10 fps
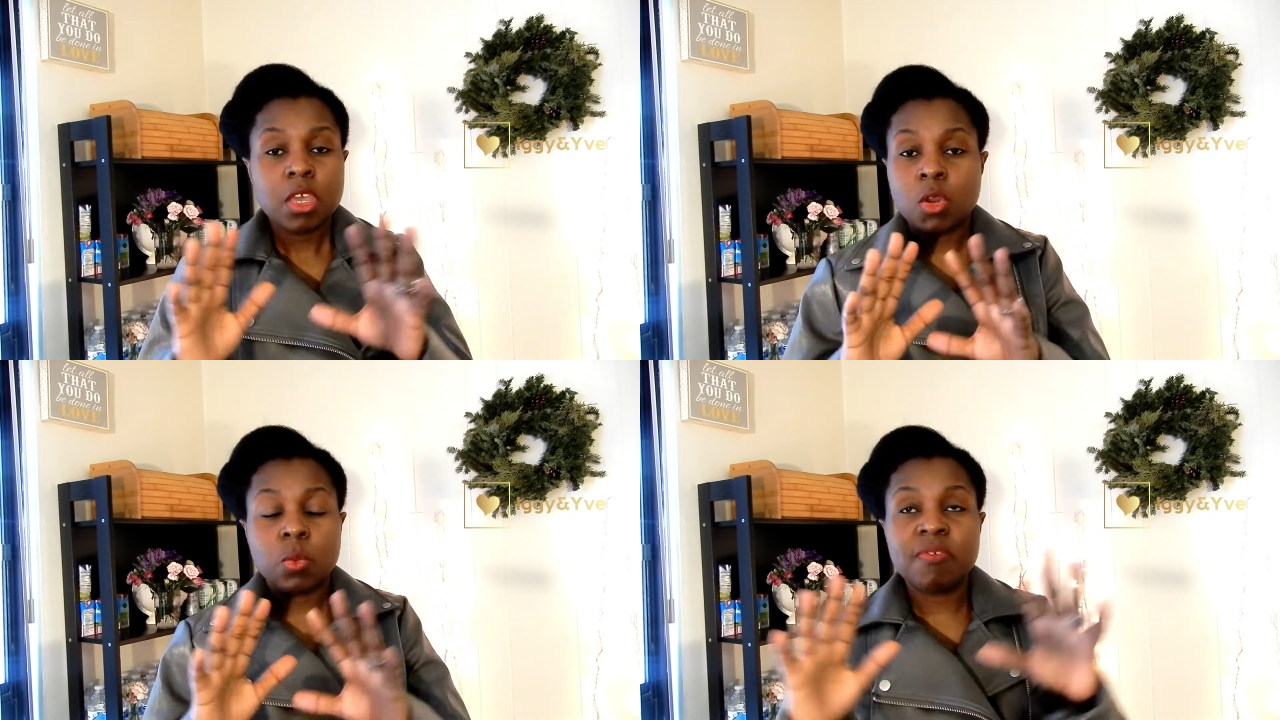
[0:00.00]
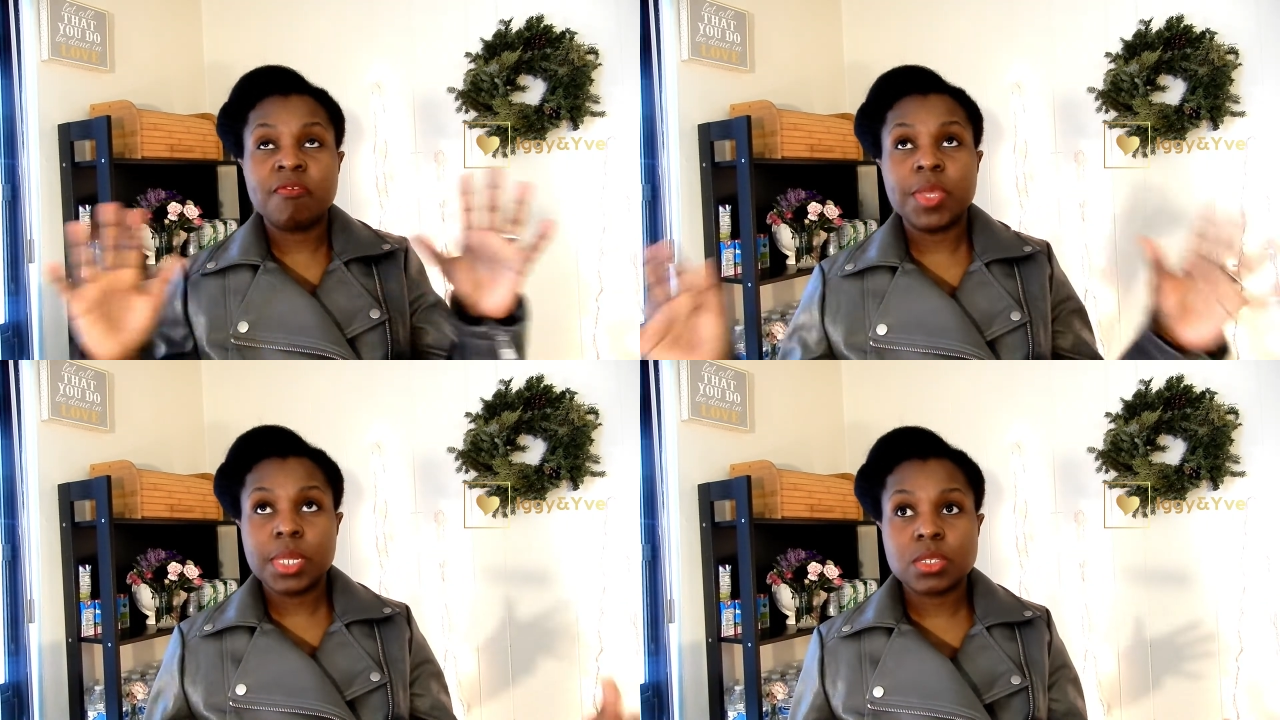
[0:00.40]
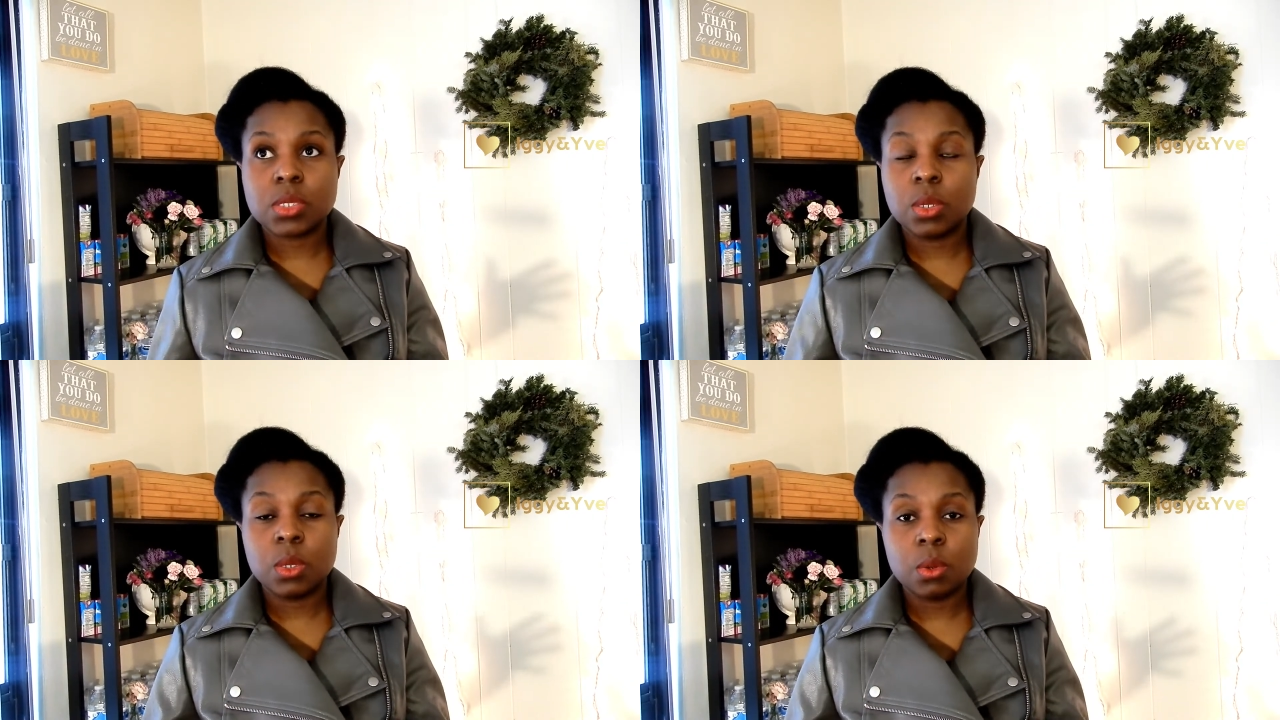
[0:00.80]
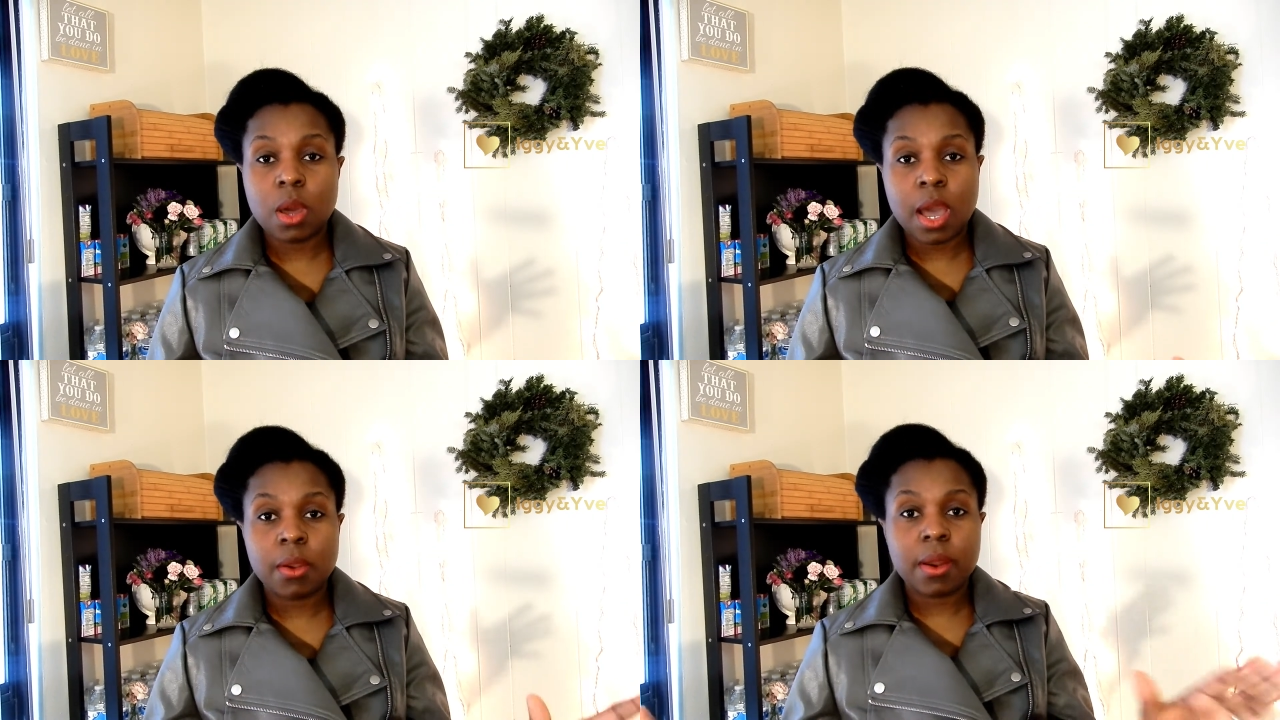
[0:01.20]
we feel as
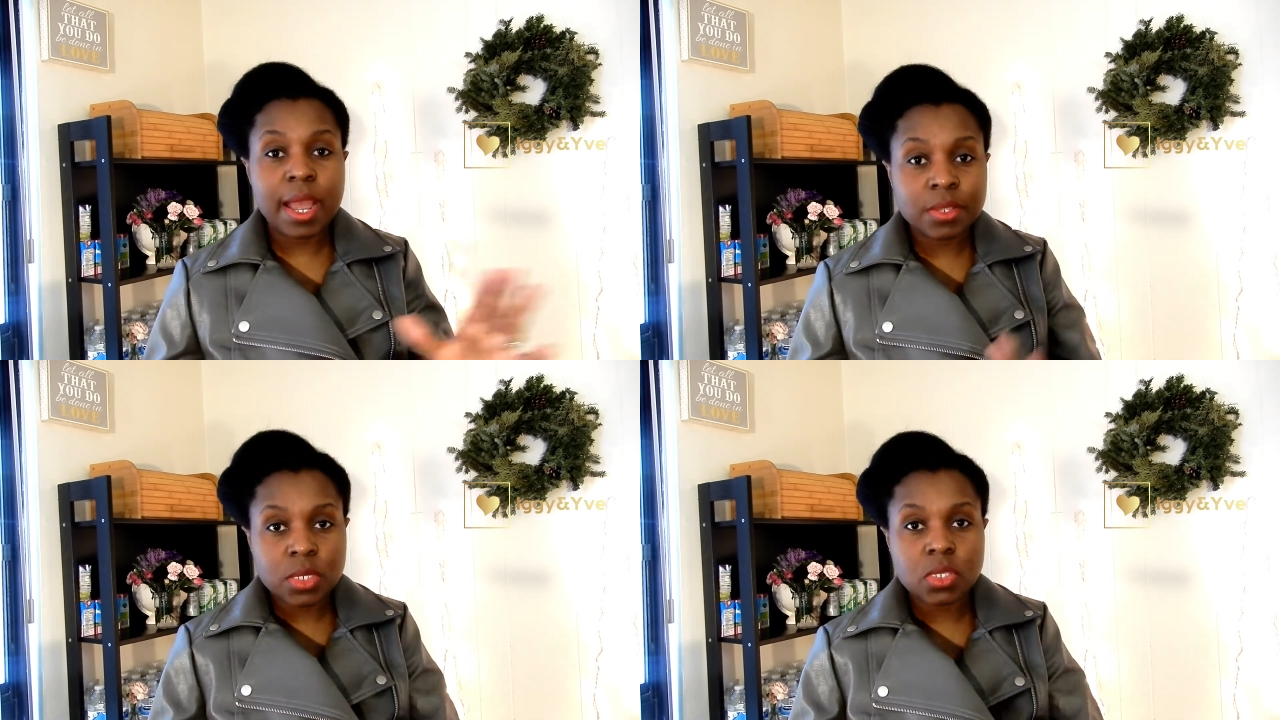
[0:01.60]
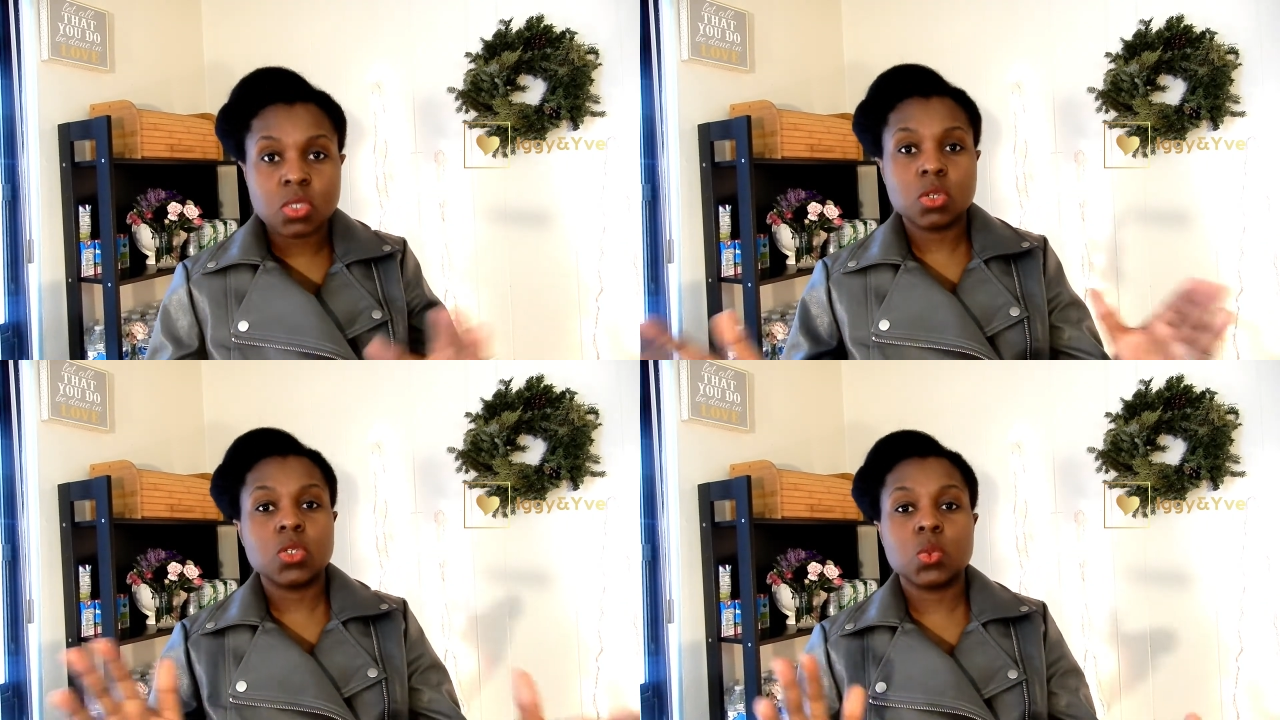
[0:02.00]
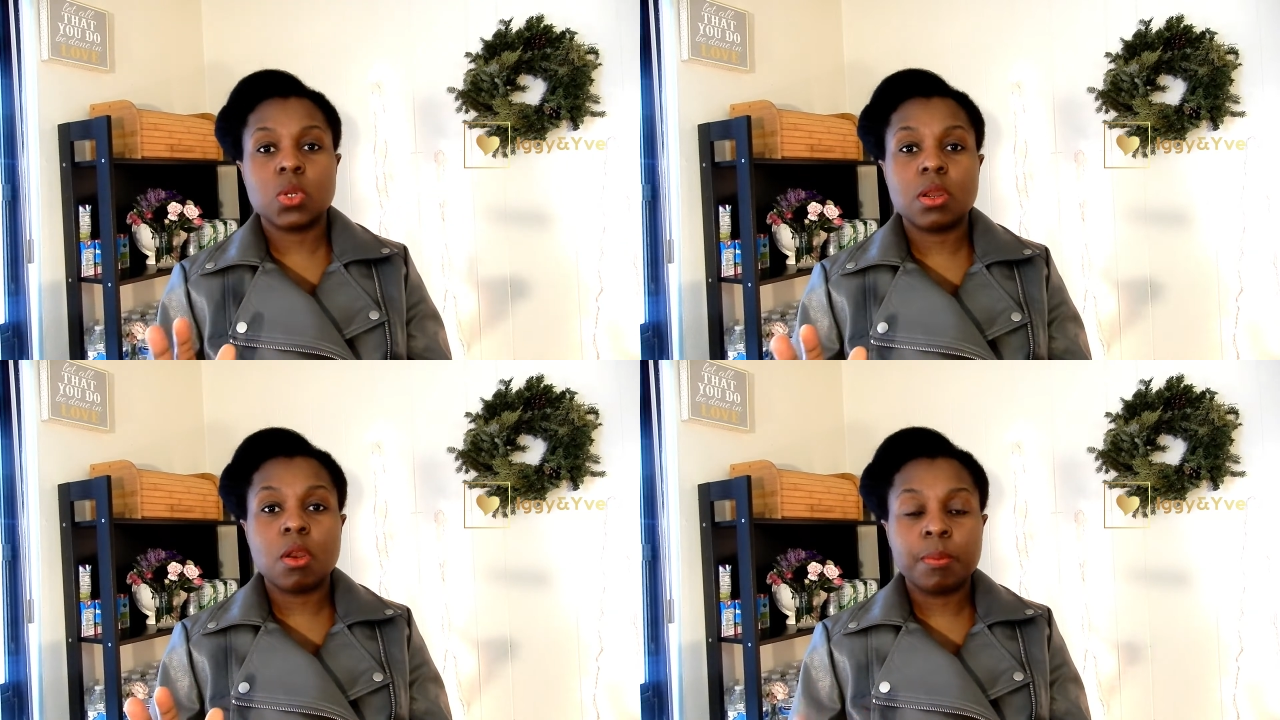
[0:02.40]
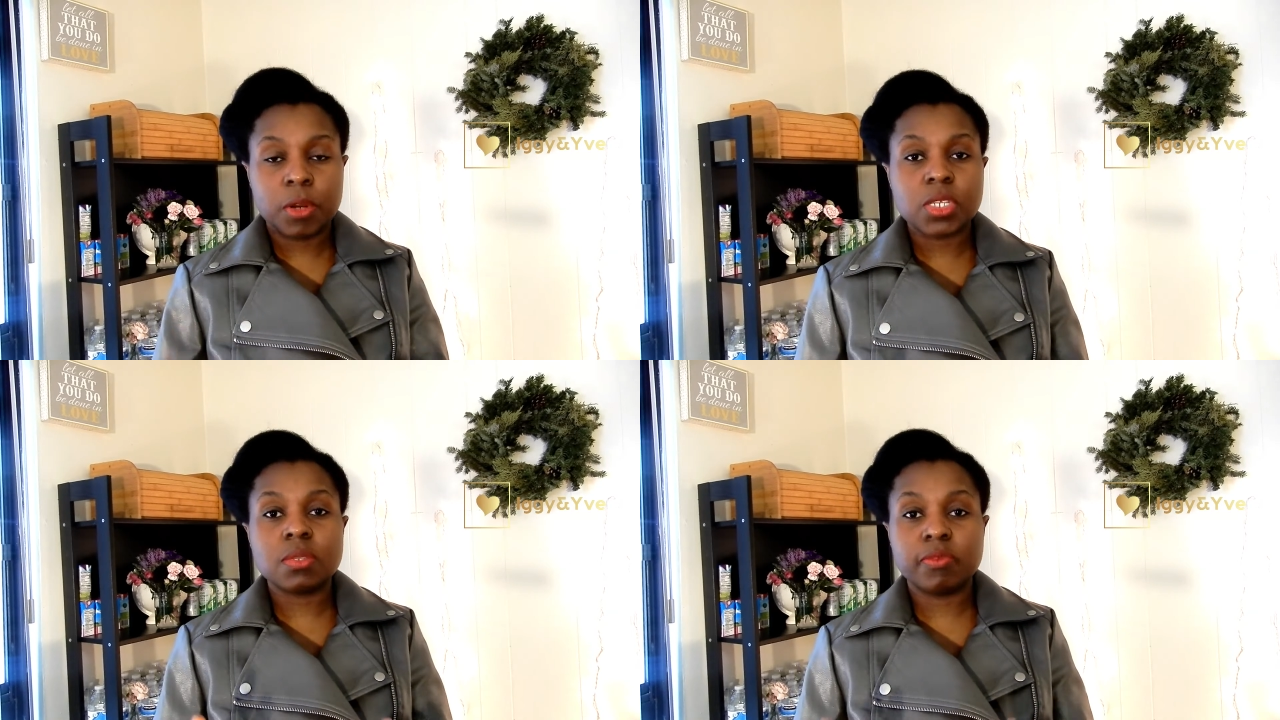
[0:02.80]
though our ancestors were oppressed